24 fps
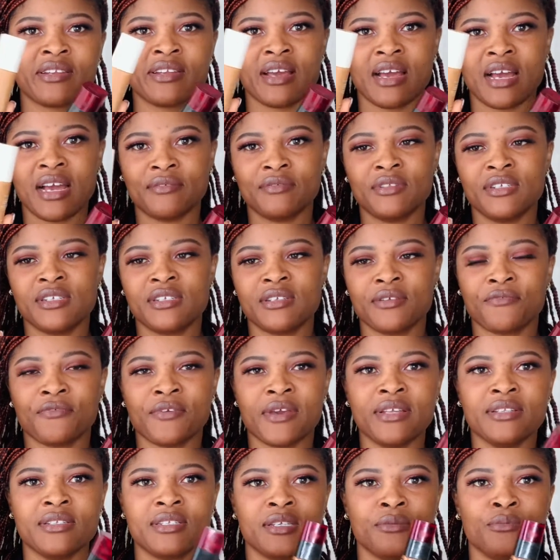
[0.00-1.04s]
I have this
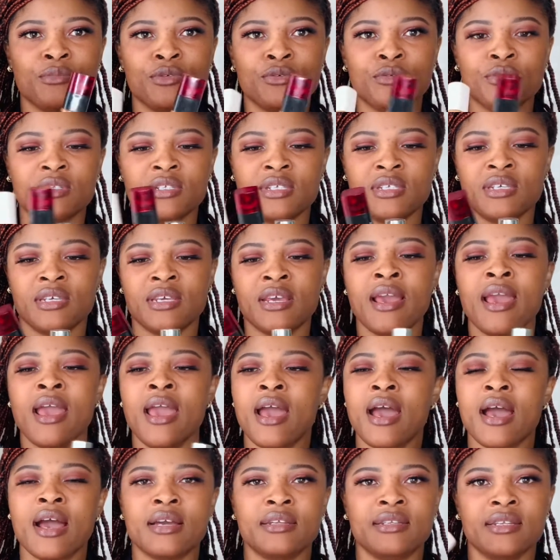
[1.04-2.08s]
Fenty Beauty
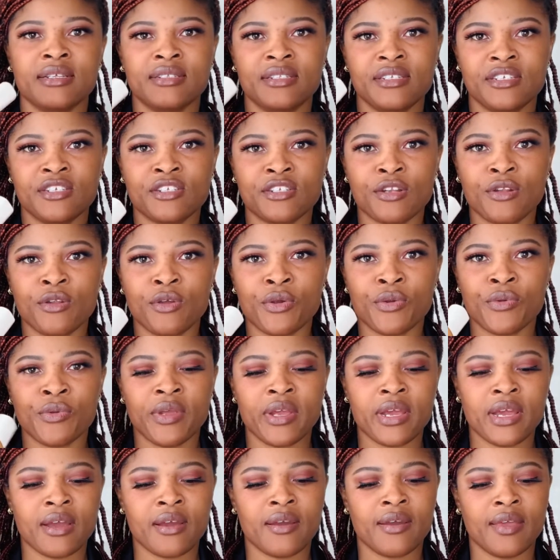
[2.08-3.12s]
and this
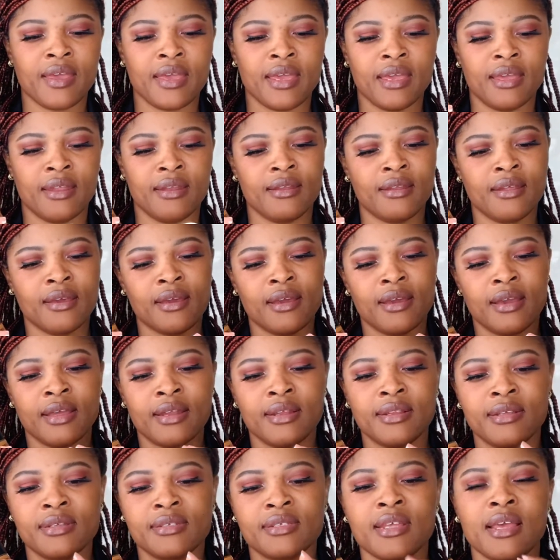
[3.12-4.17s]
L'Oreal and
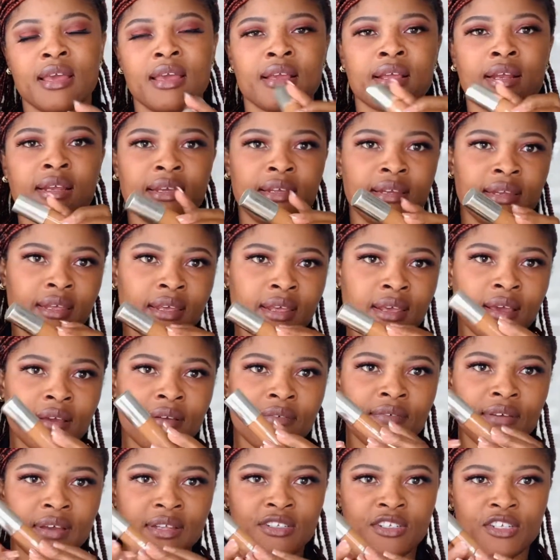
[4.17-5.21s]
this Clinique
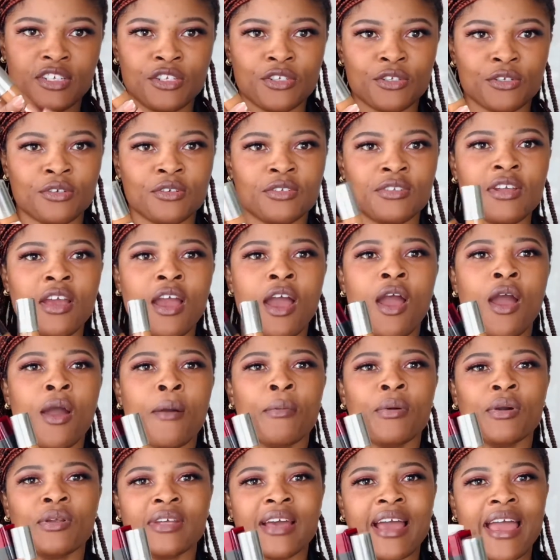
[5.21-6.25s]
foundation,
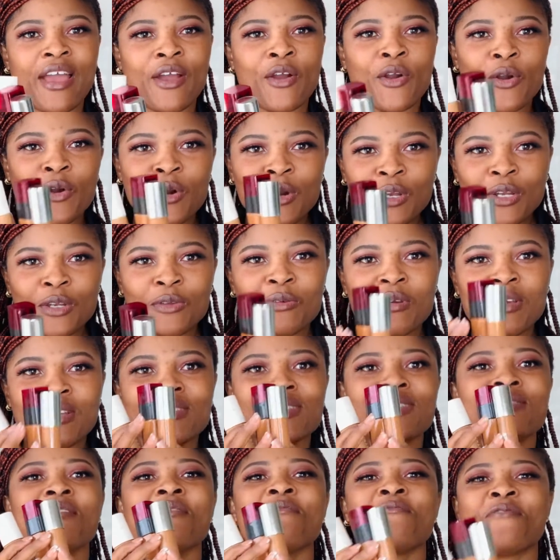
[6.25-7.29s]
but I always
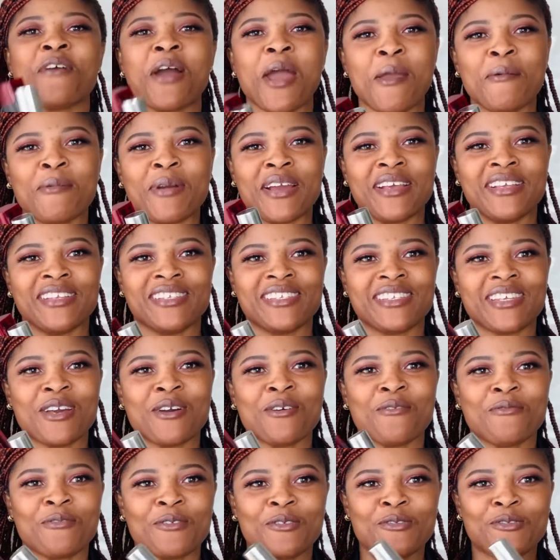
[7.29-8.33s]
find myself
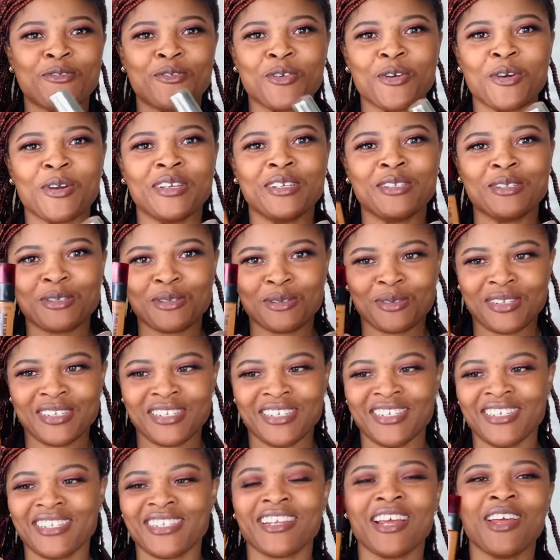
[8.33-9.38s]
drawing to
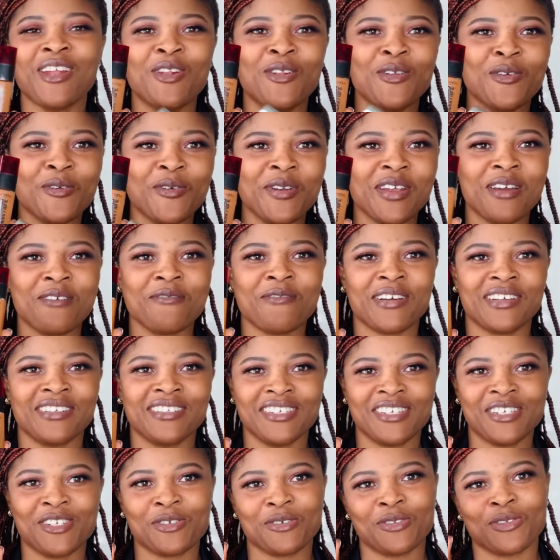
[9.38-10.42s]
this L'Oreal
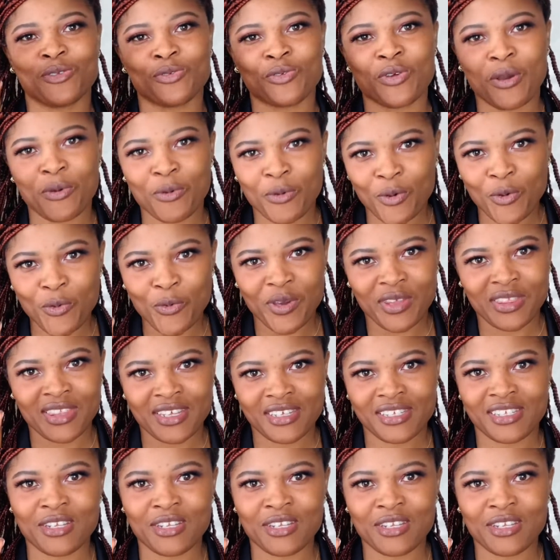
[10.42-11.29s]
foundation, so I'll go with this